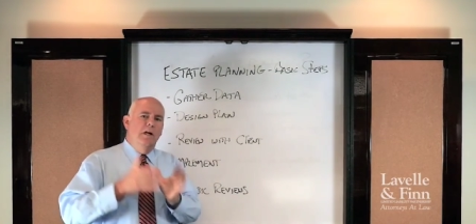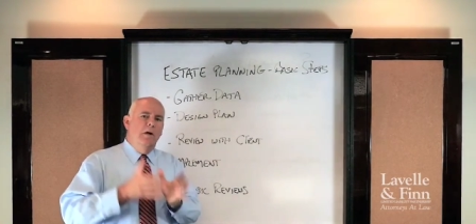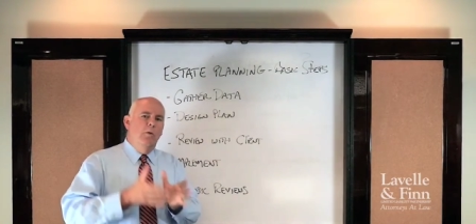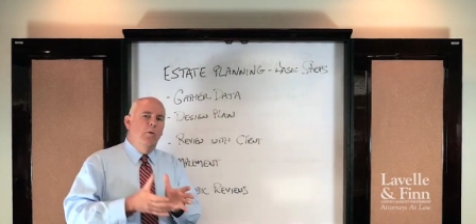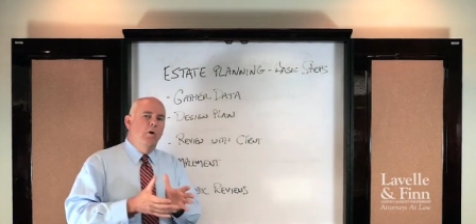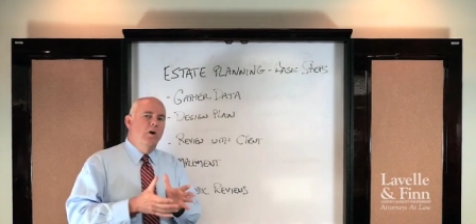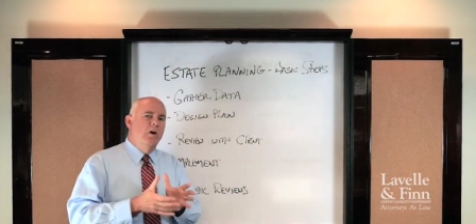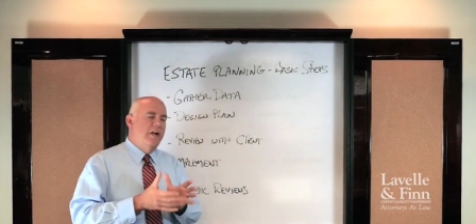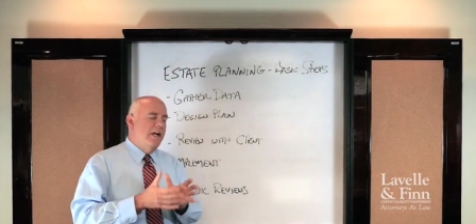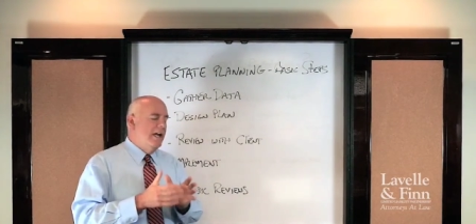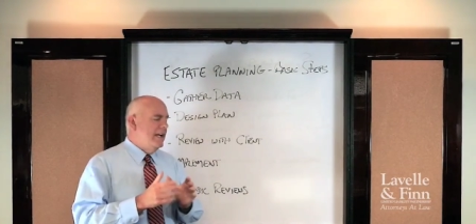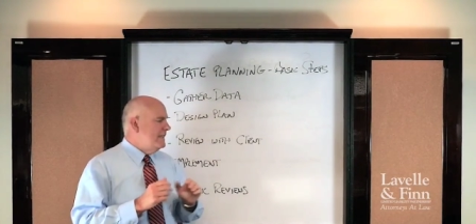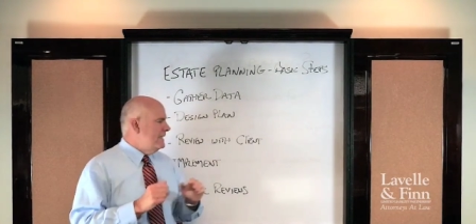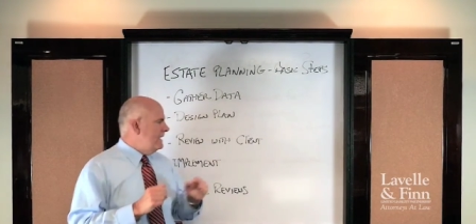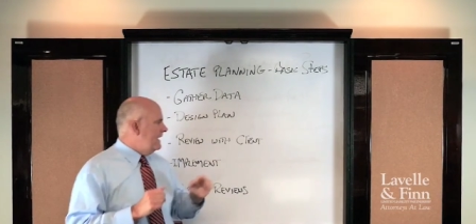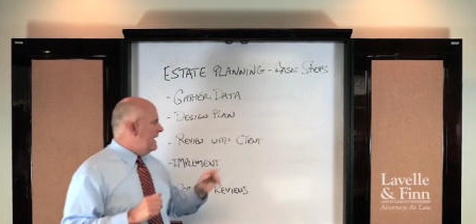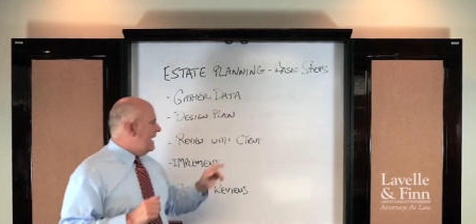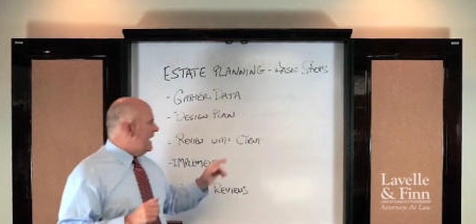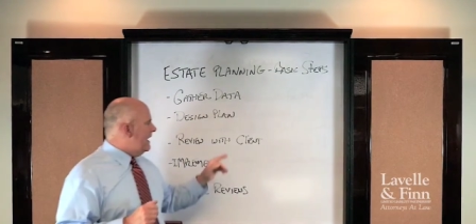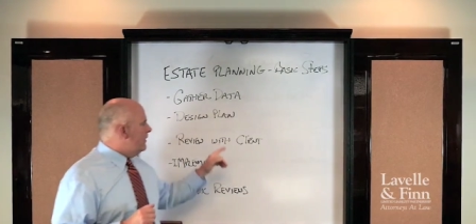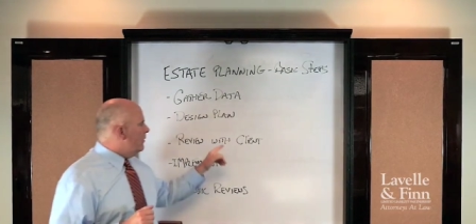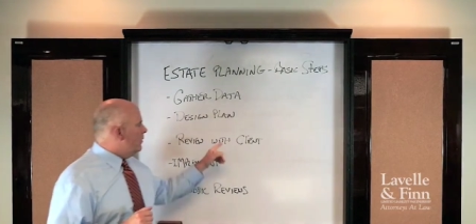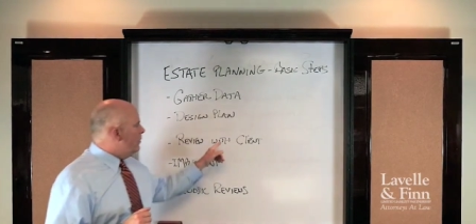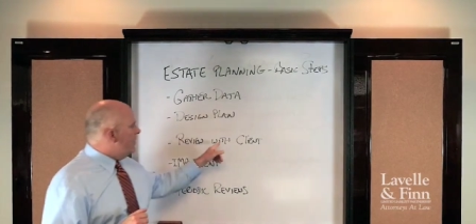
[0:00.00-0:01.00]
We'll get
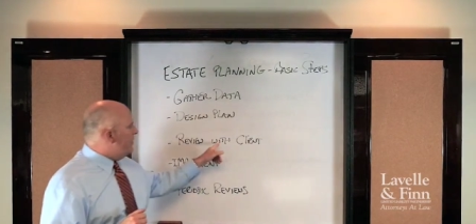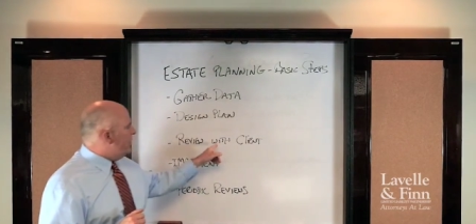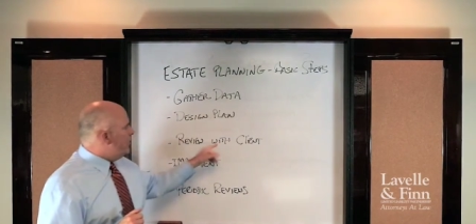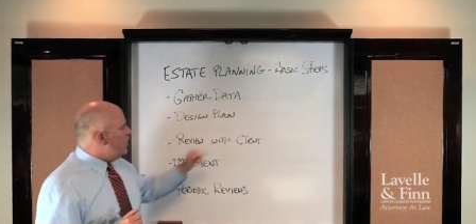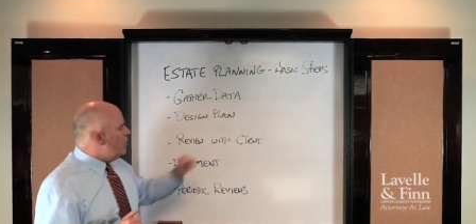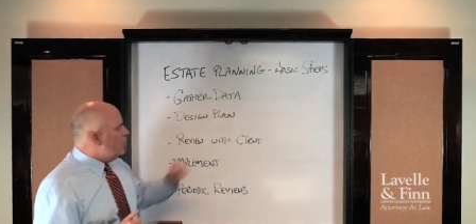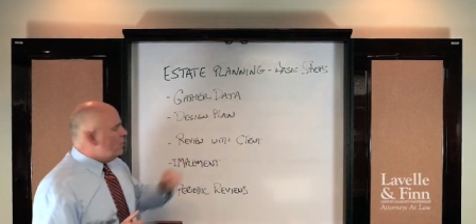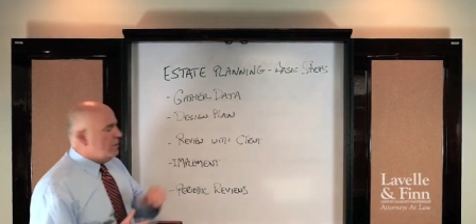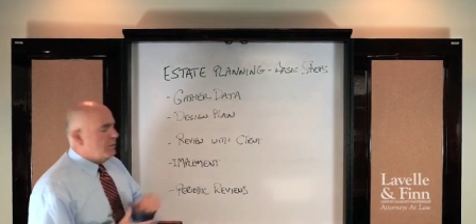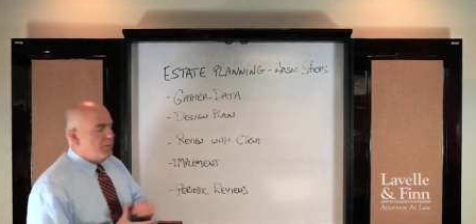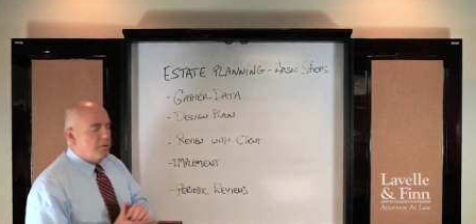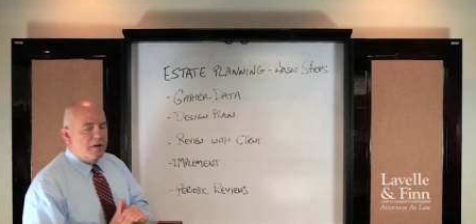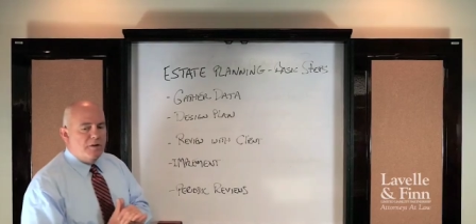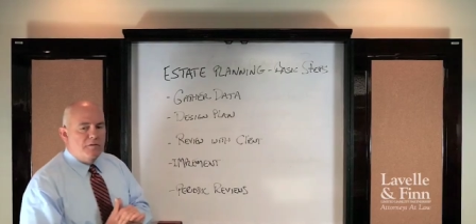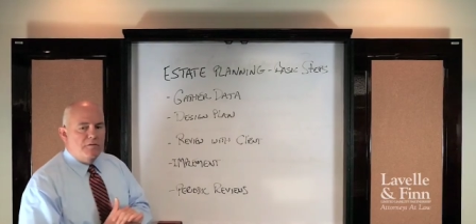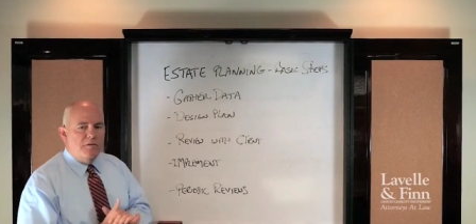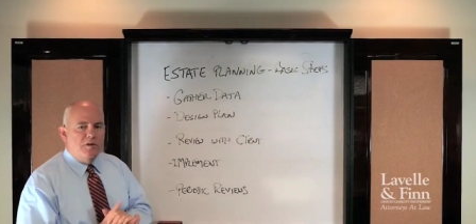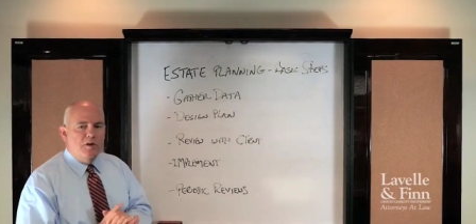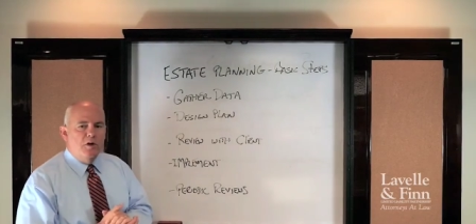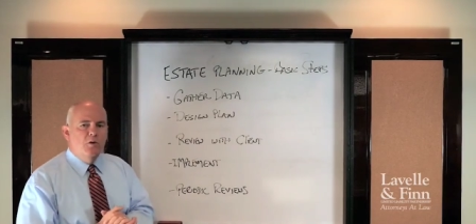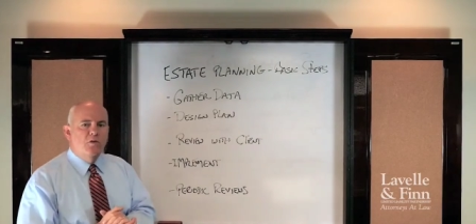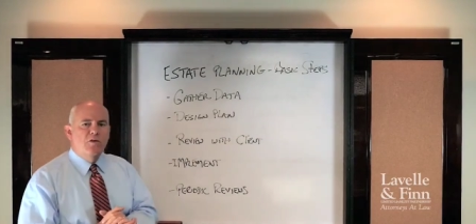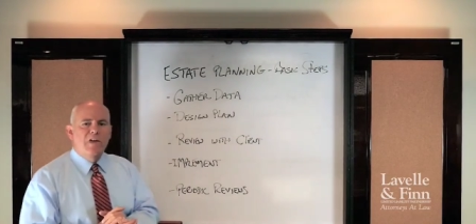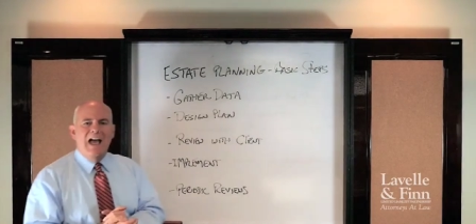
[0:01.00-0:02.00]
together with you and
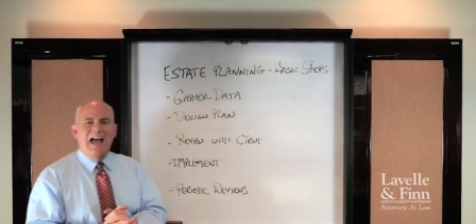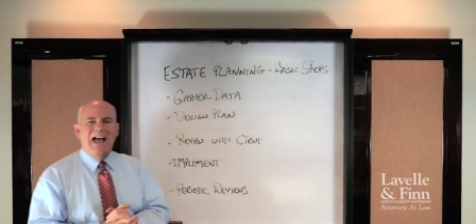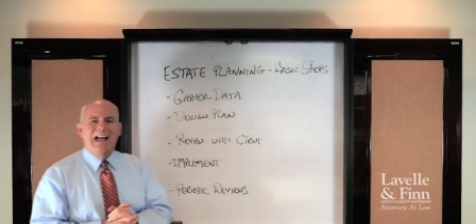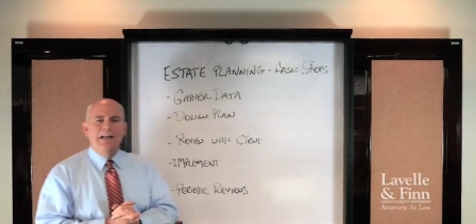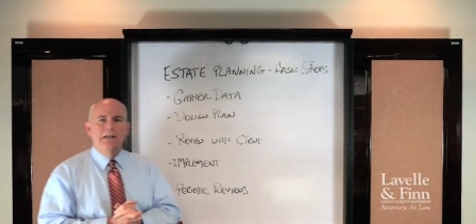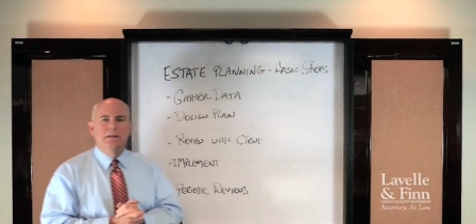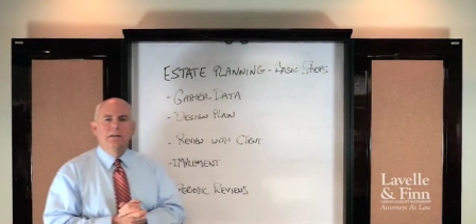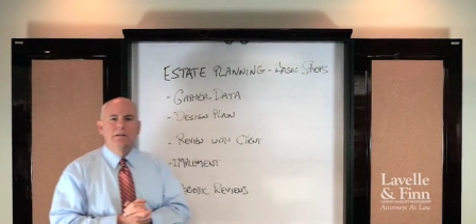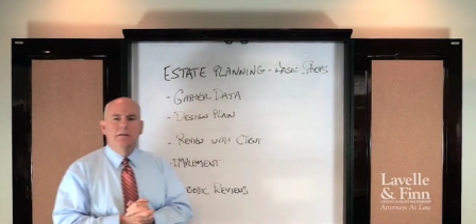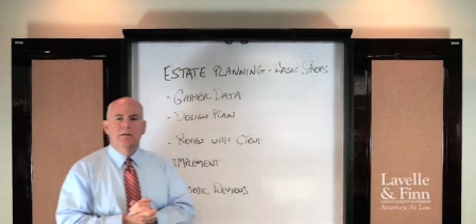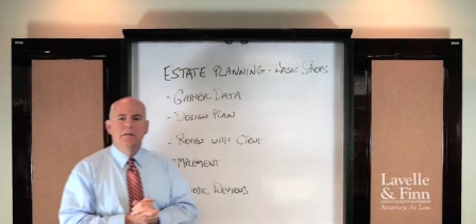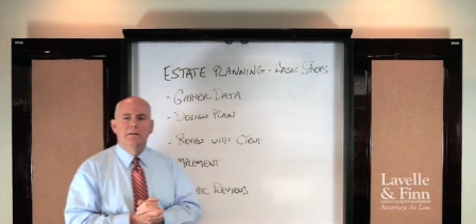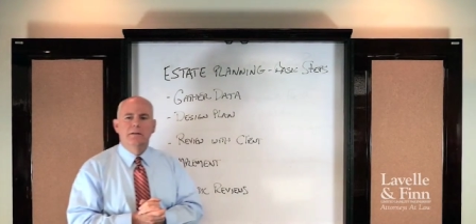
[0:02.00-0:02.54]
review that